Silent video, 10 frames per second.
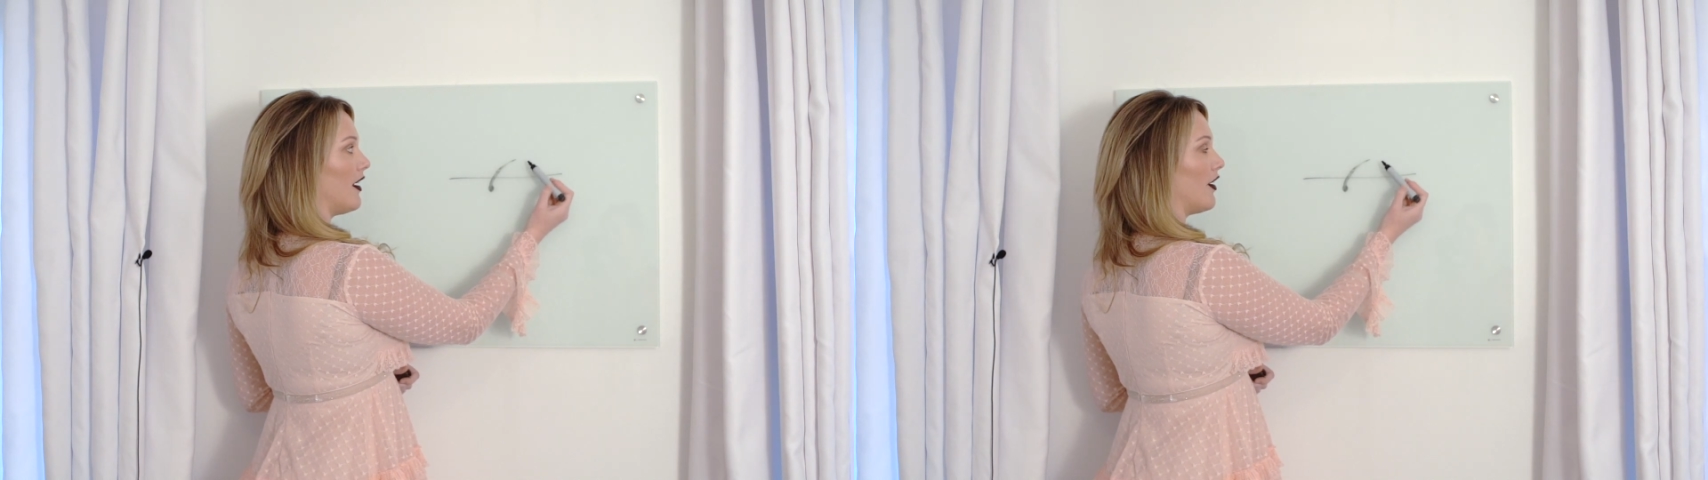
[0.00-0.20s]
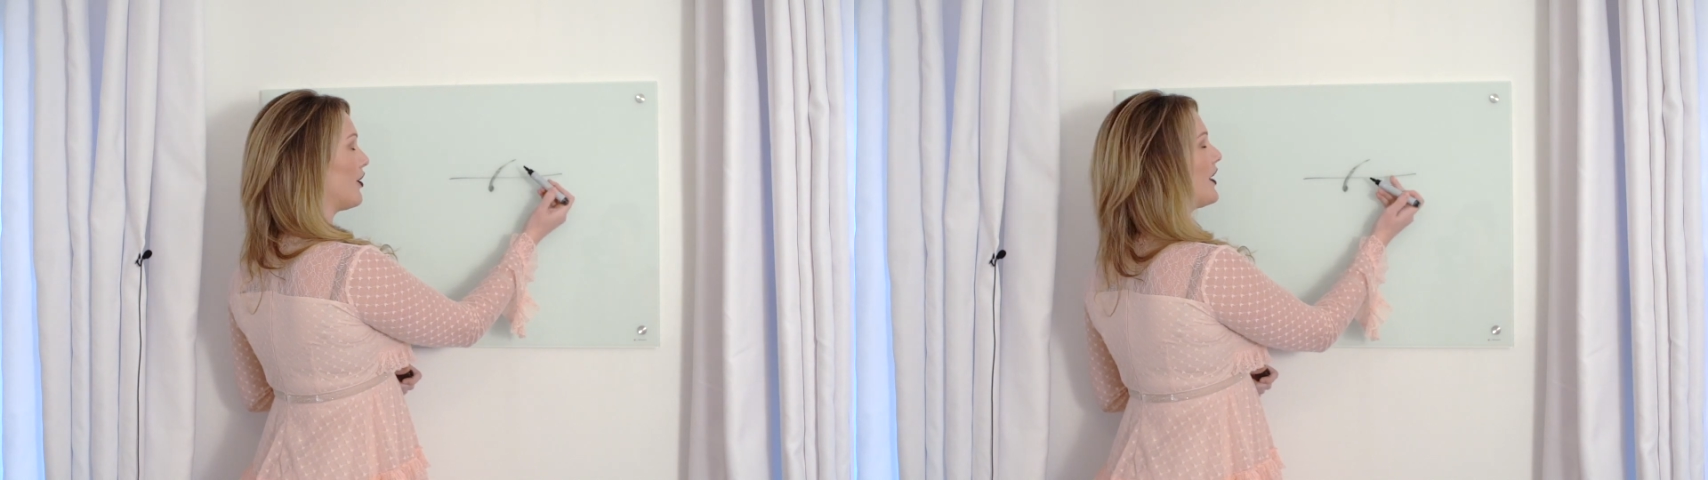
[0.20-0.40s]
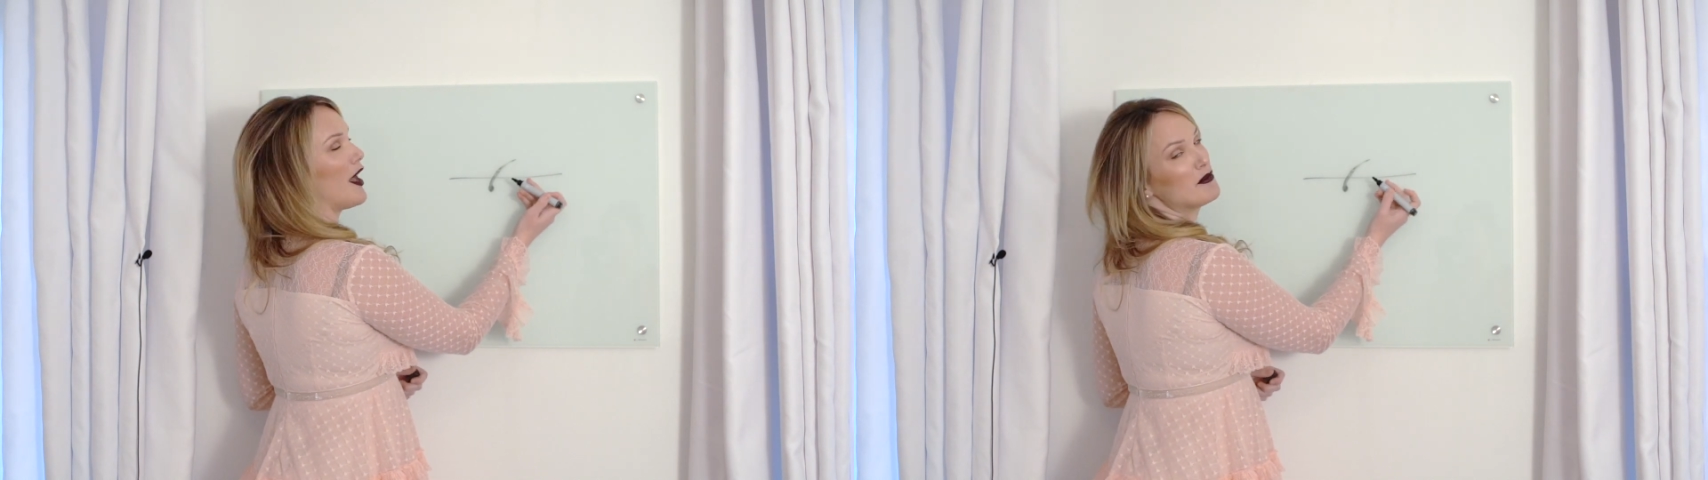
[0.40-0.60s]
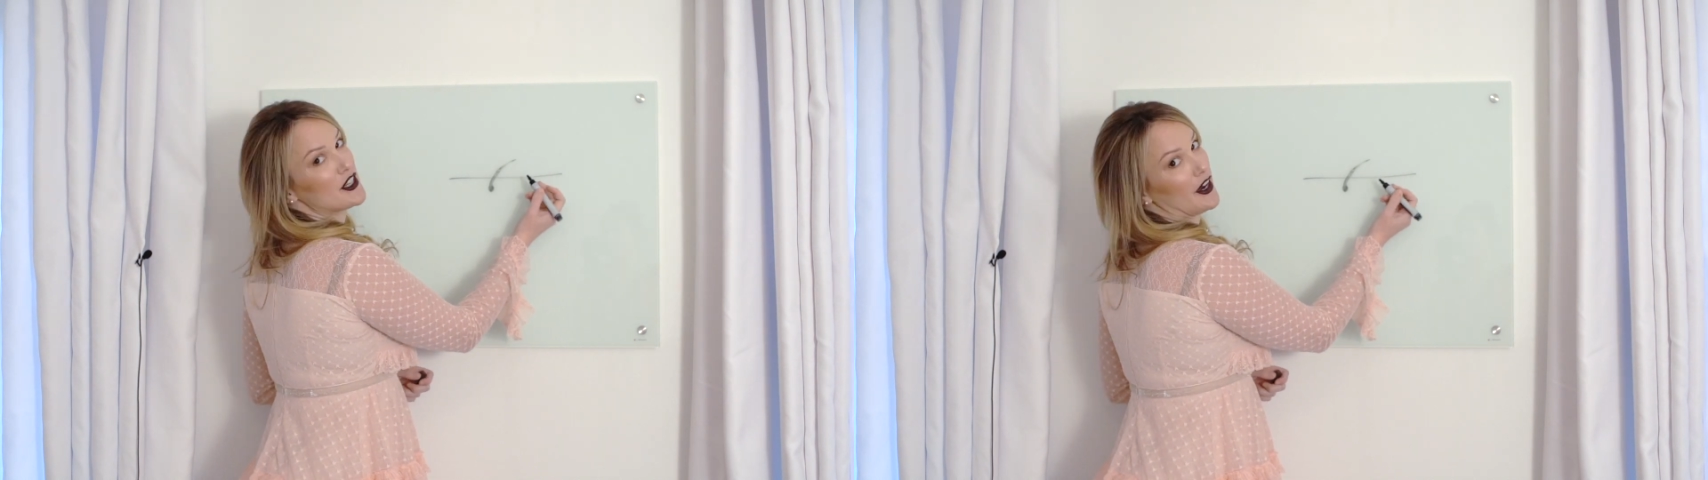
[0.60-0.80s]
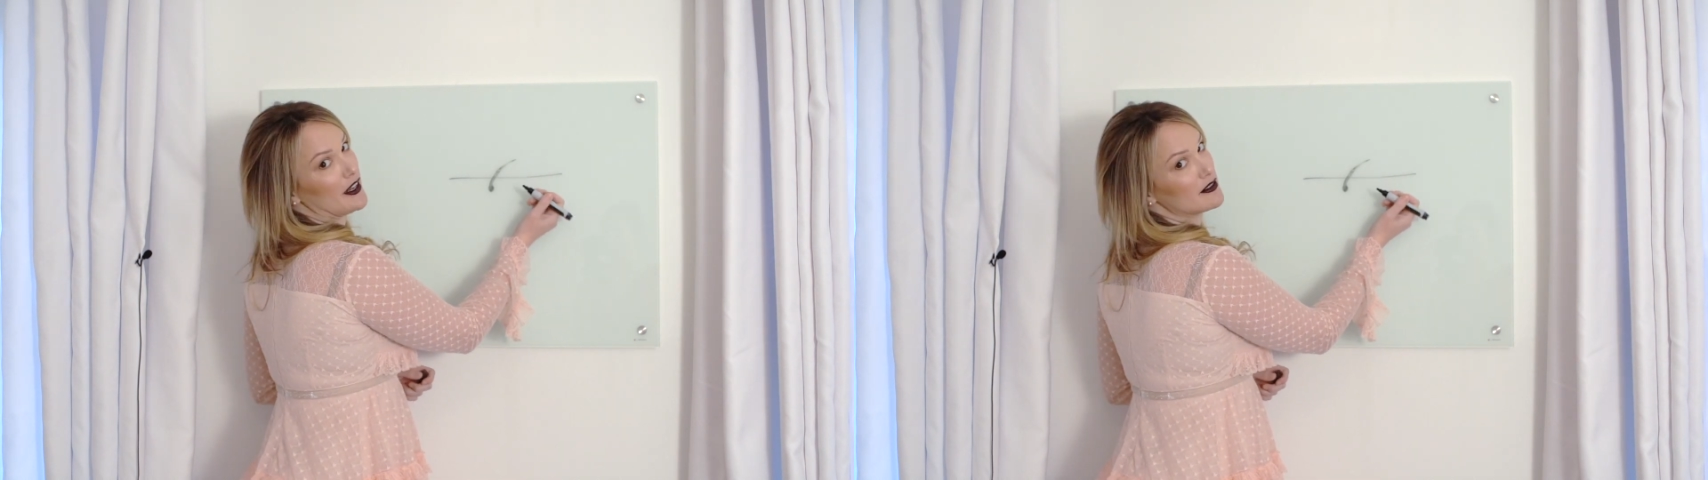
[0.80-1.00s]
or I'm
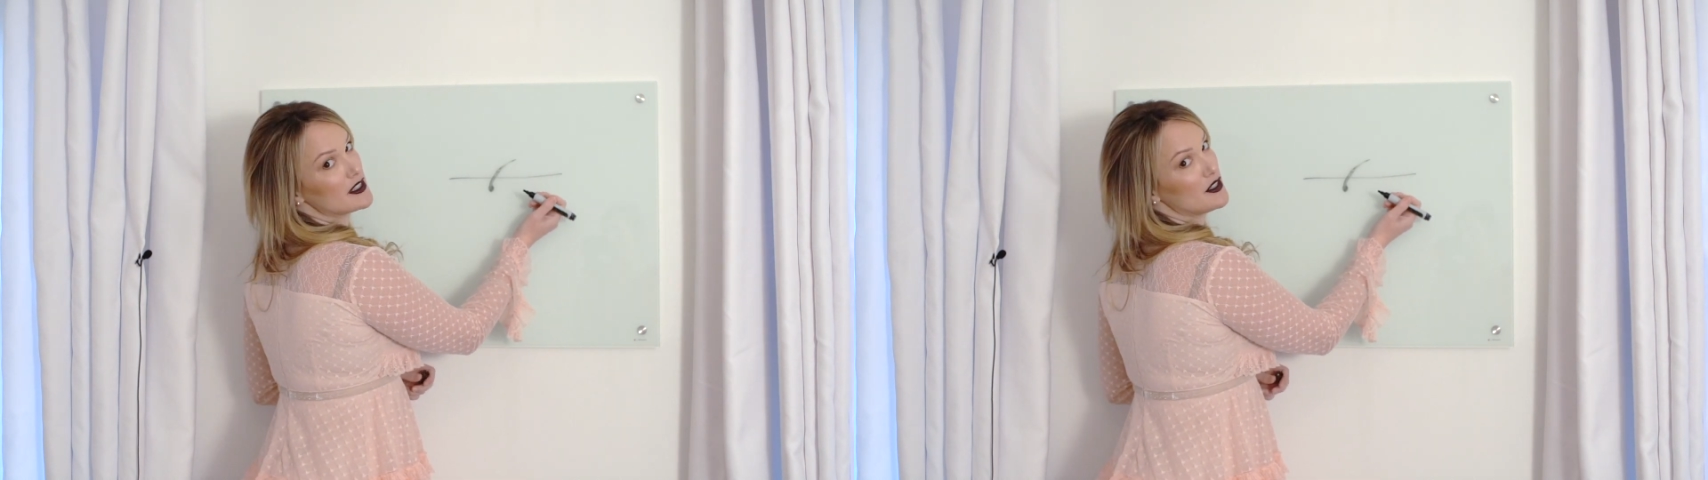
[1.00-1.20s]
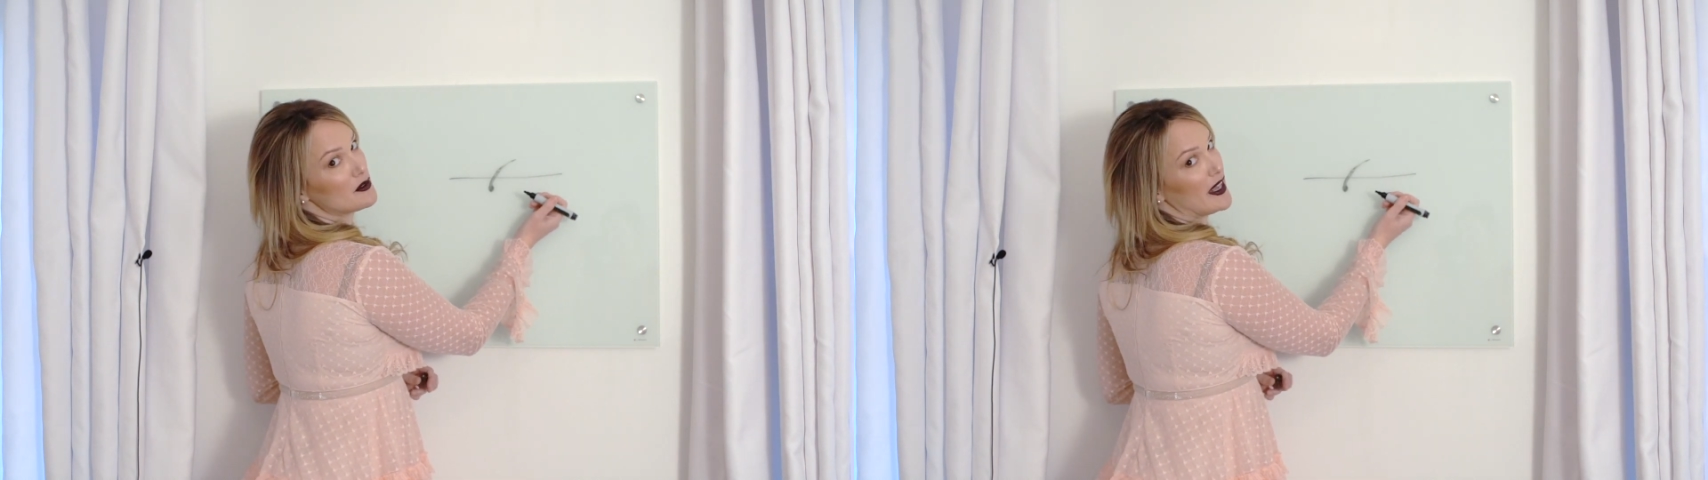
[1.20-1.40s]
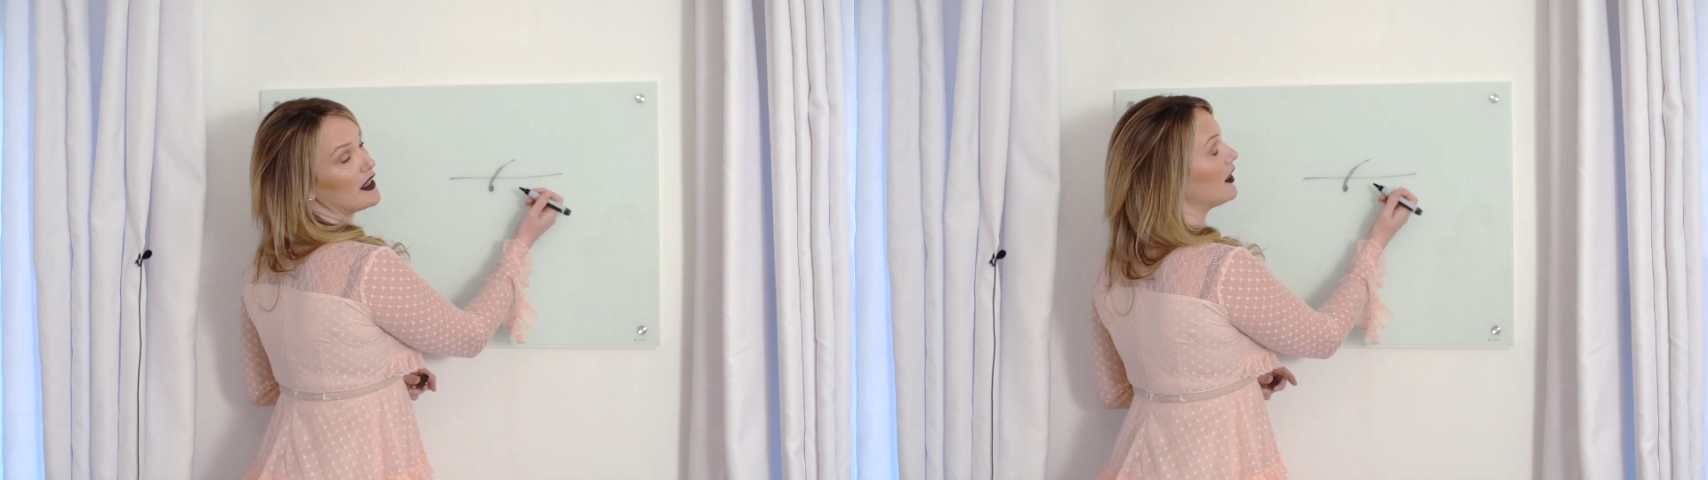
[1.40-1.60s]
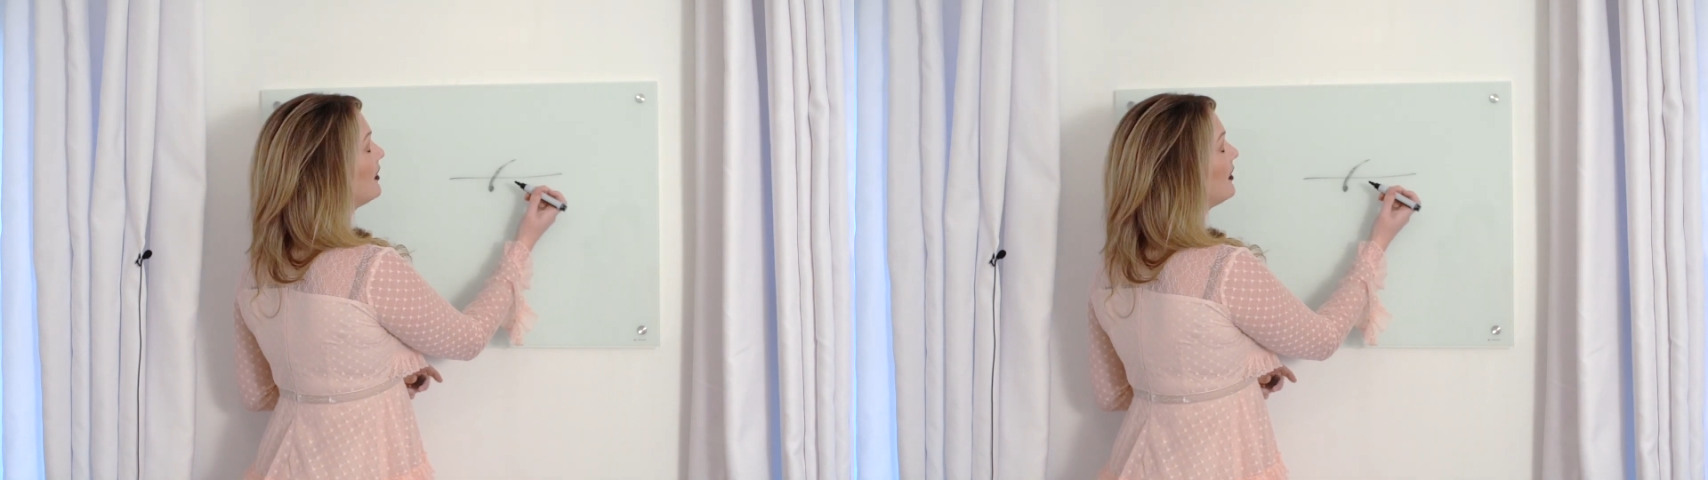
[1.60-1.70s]
sorry, excuse me,